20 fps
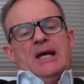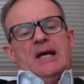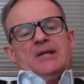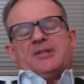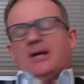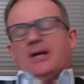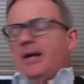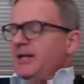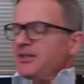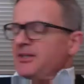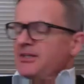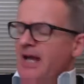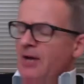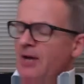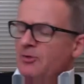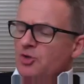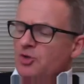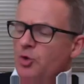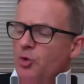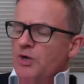So let's
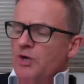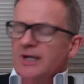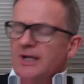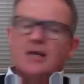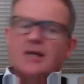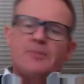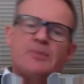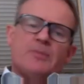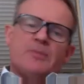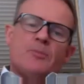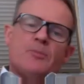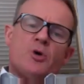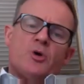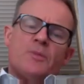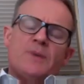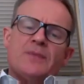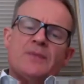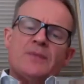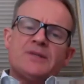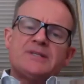now talk a little bit more
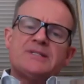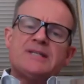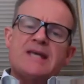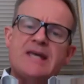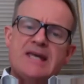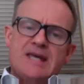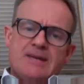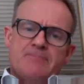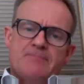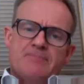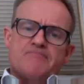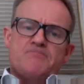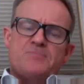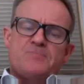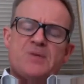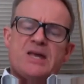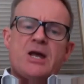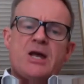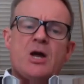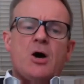about the team,
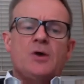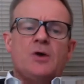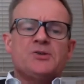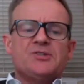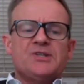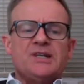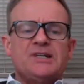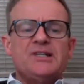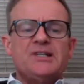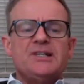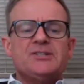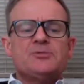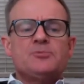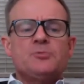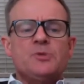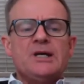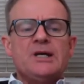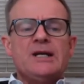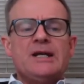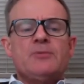because this is
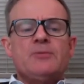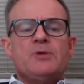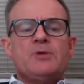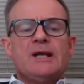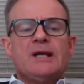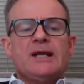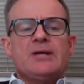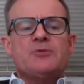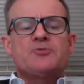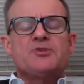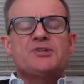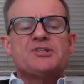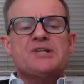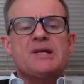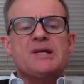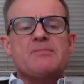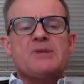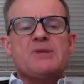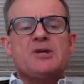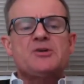really, really
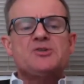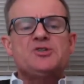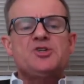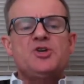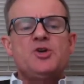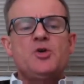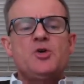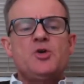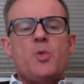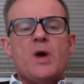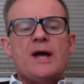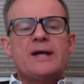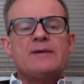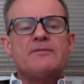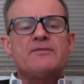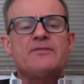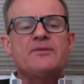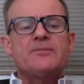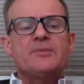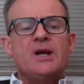interesting, because you
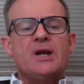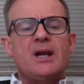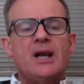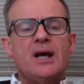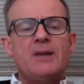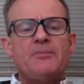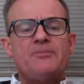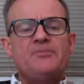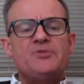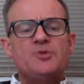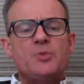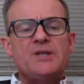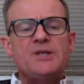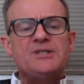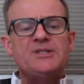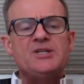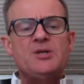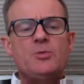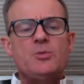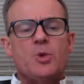went from Club
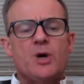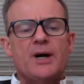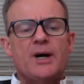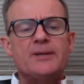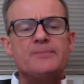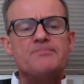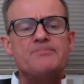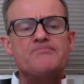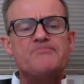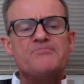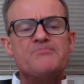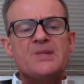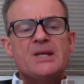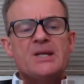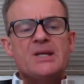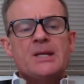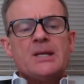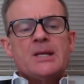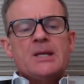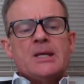21
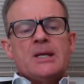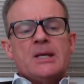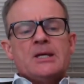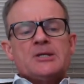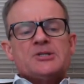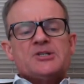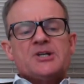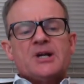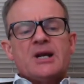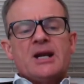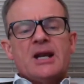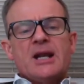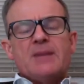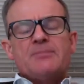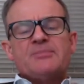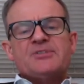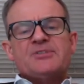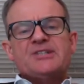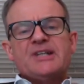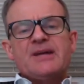to
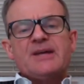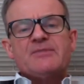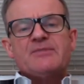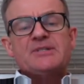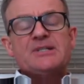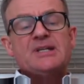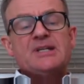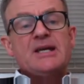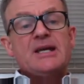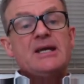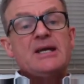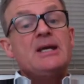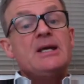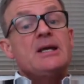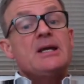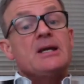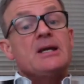Club 75?